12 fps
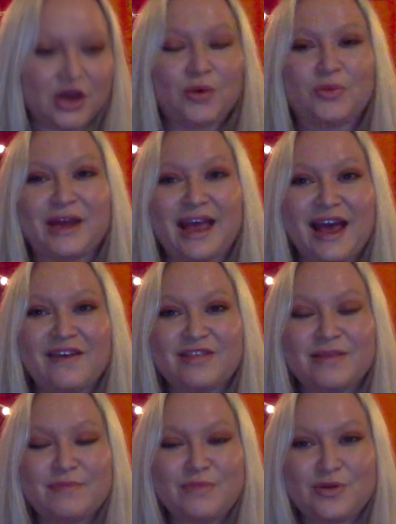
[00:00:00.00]
We have
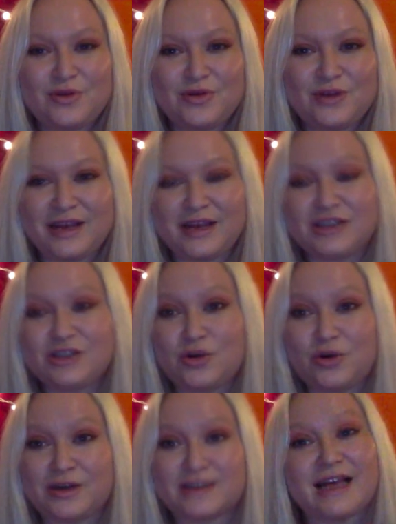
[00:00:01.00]
the moon in
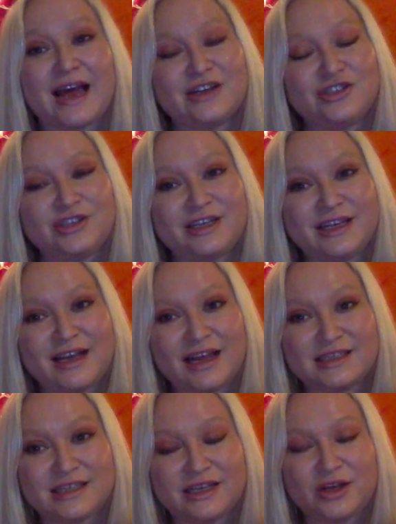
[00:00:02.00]
Taurus actually
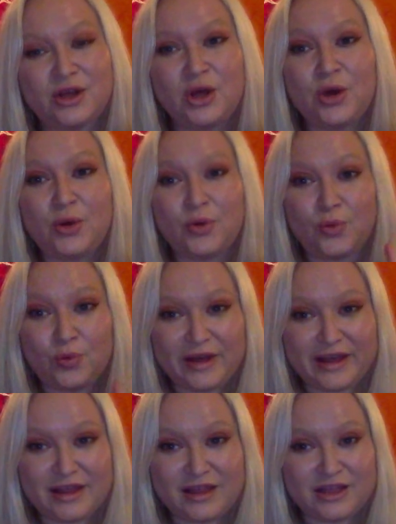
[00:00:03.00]
connecting
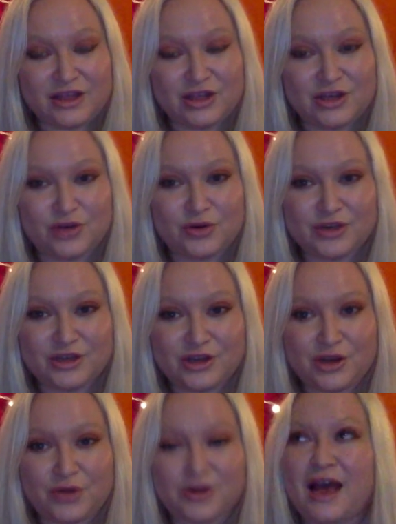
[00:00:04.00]
with the North
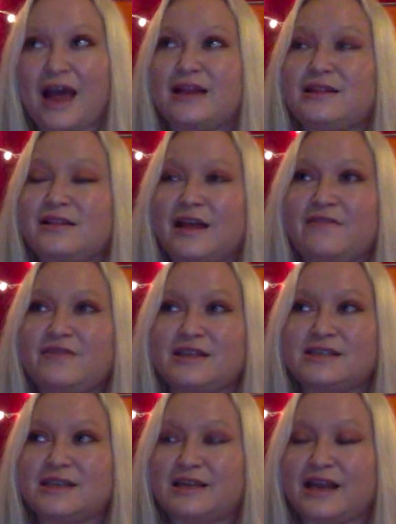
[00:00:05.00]
Node. I love
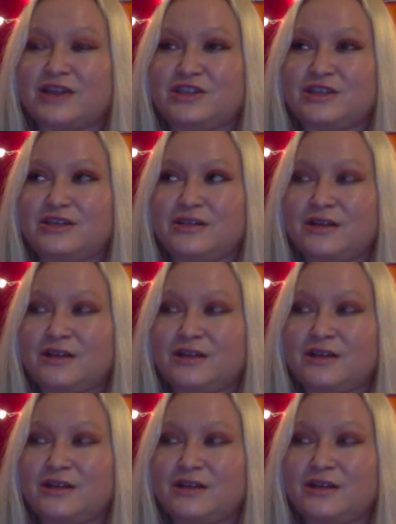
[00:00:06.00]
this connection